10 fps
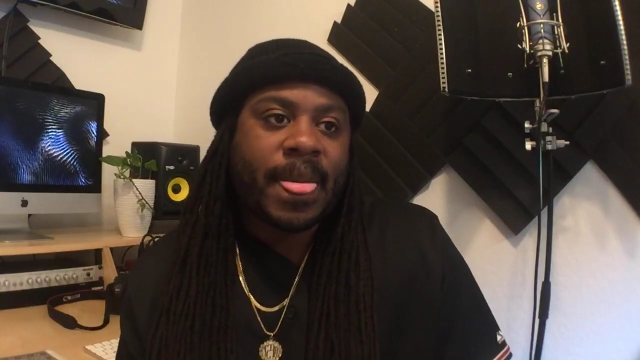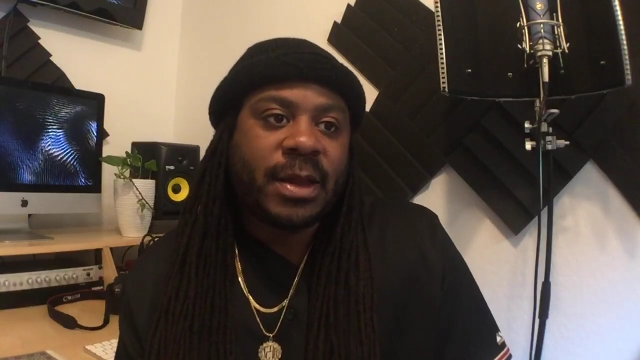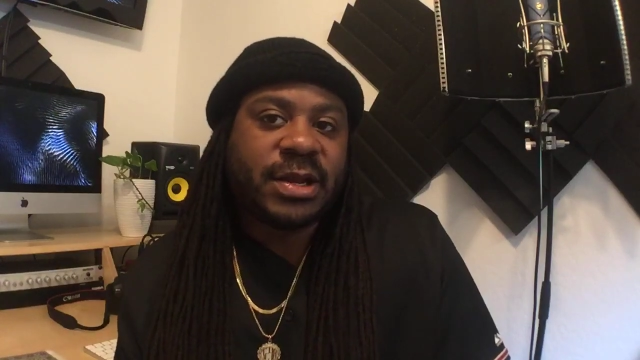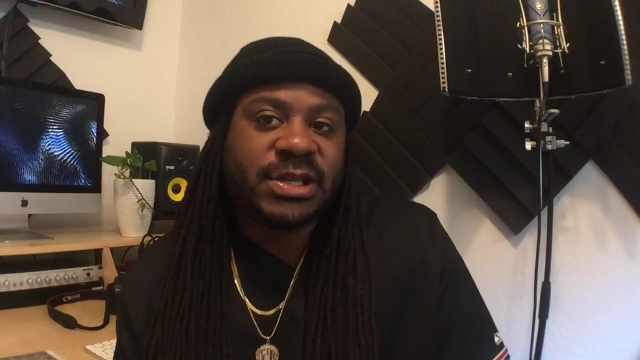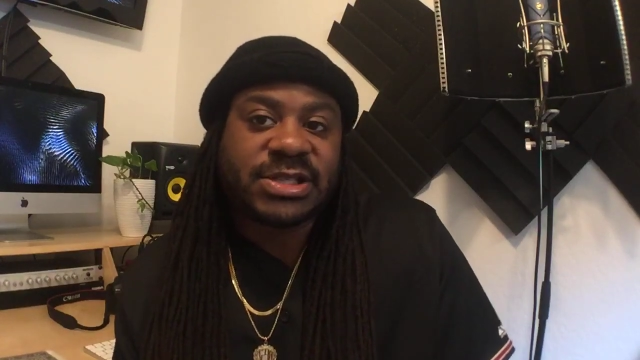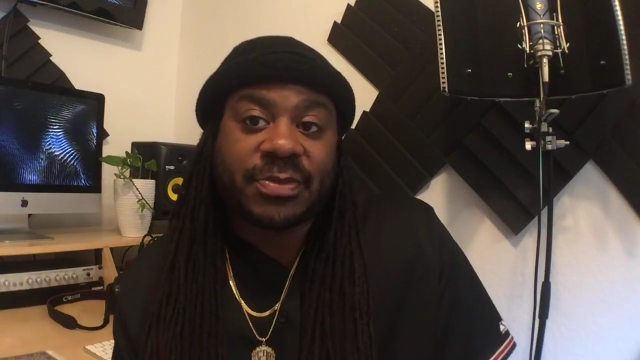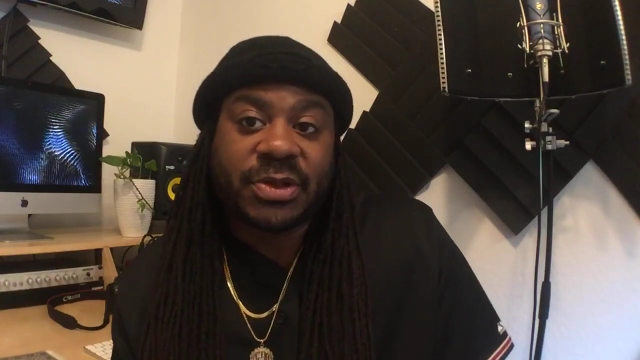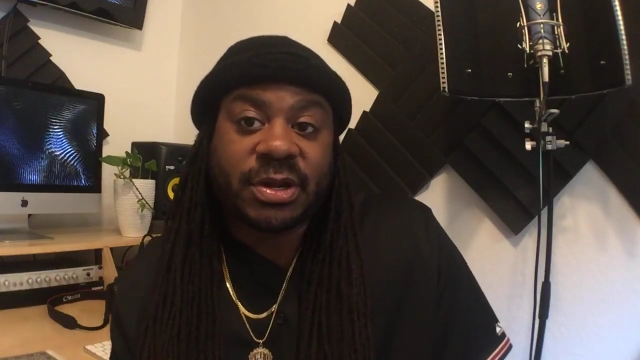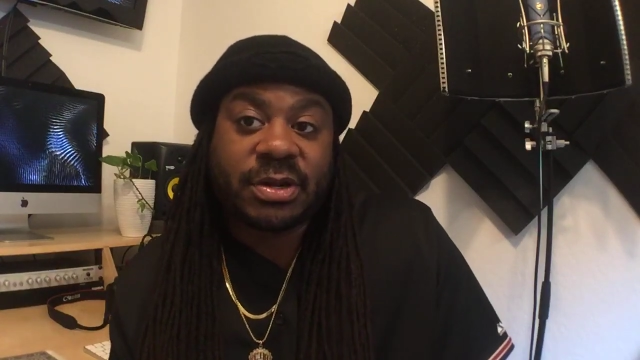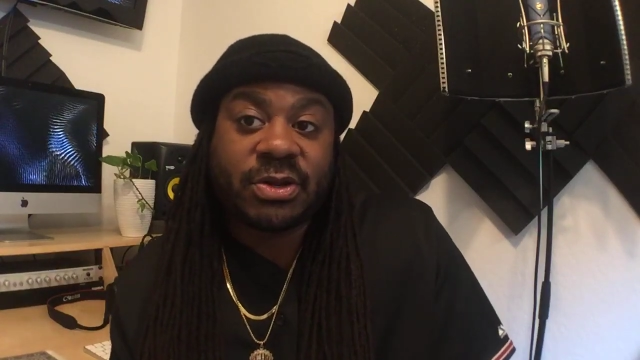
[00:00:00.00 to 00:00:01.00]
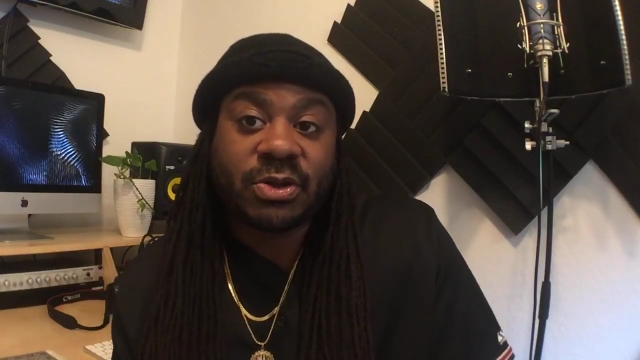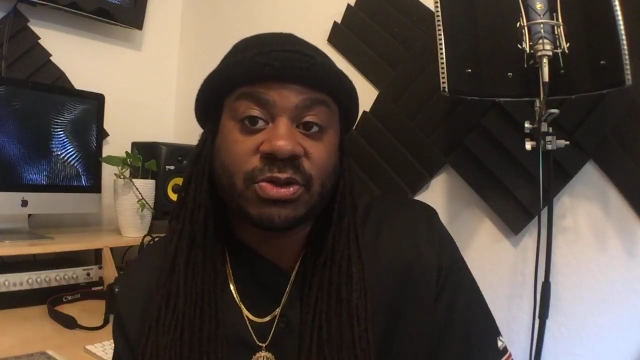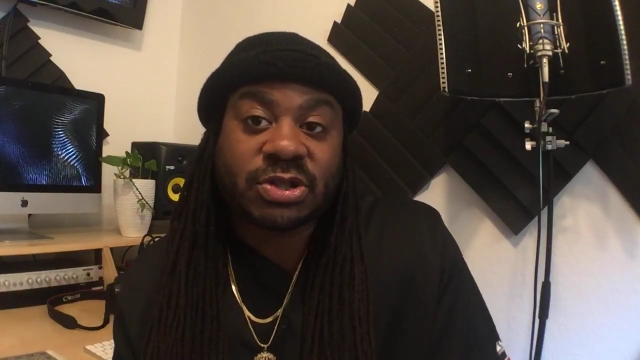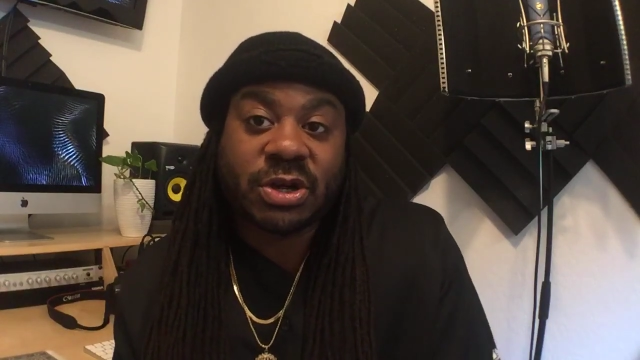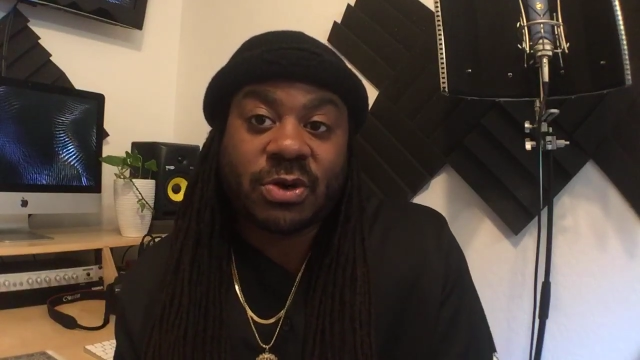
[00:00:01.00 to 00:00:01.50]
need something to do,
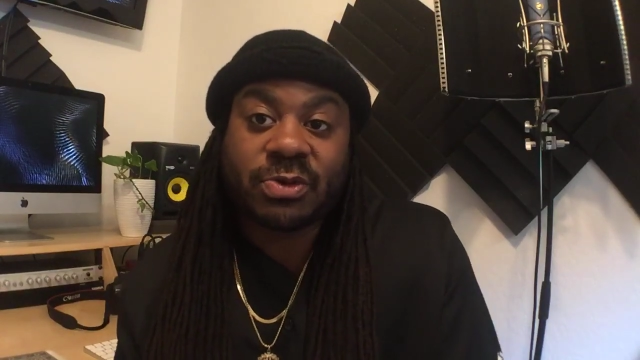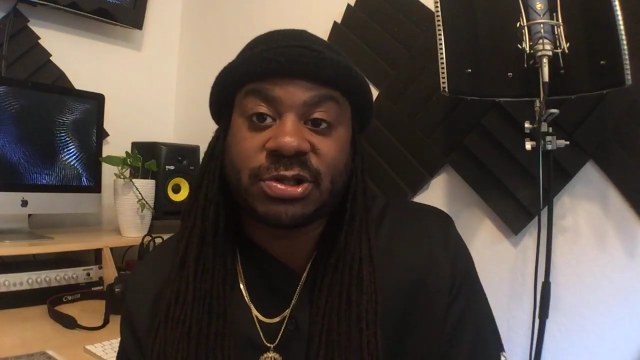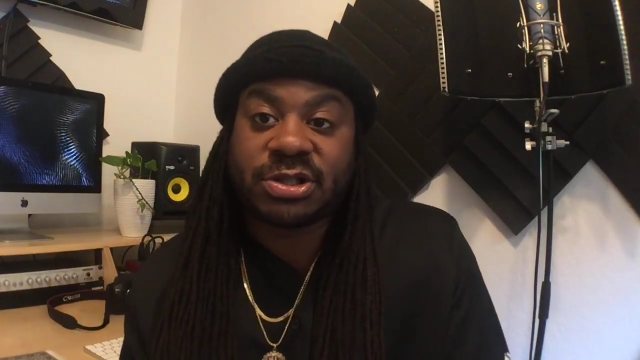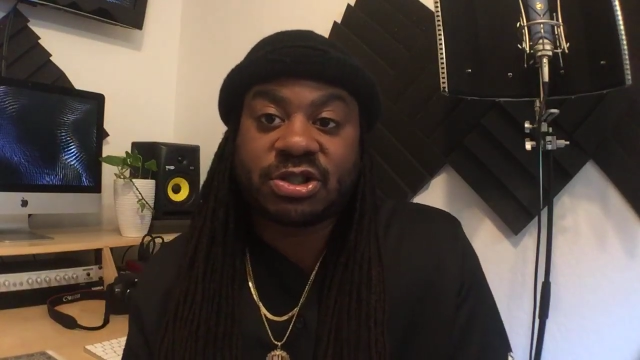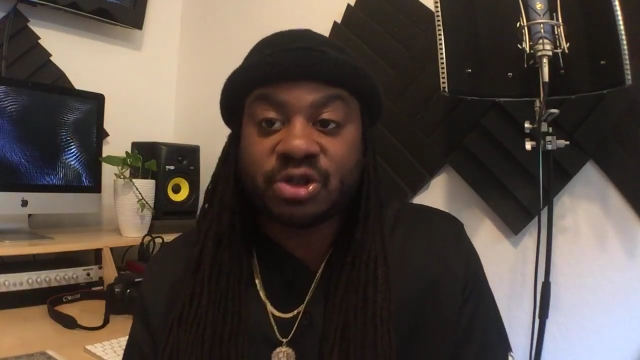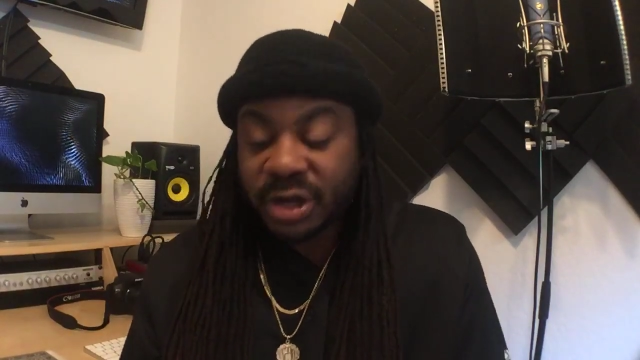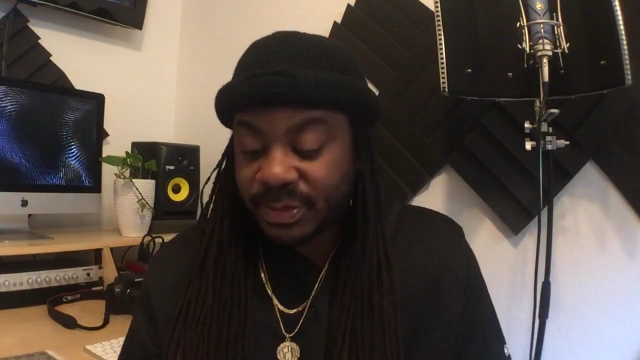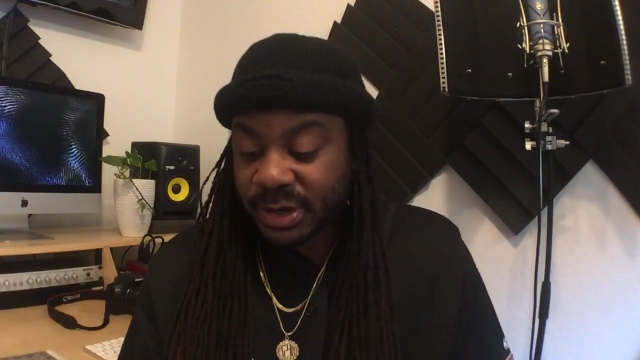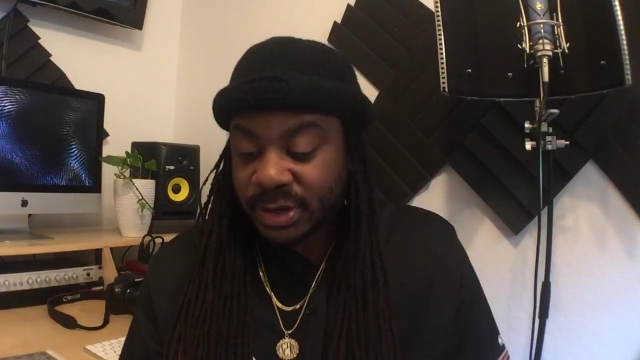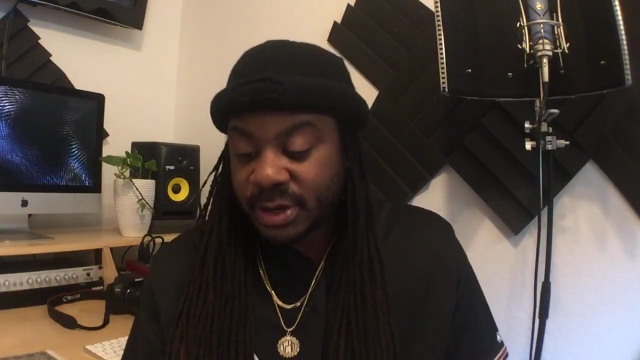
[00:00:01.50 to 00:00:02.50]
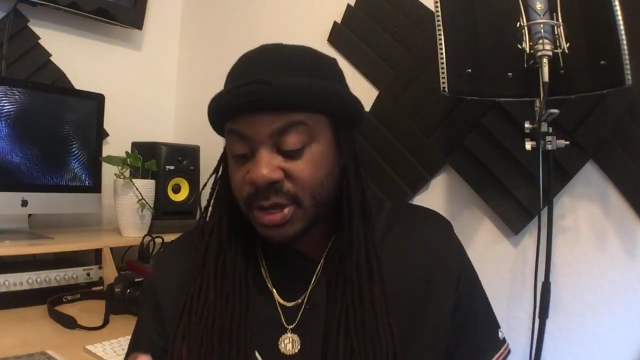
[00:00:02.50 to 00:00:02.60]
so we're just streaming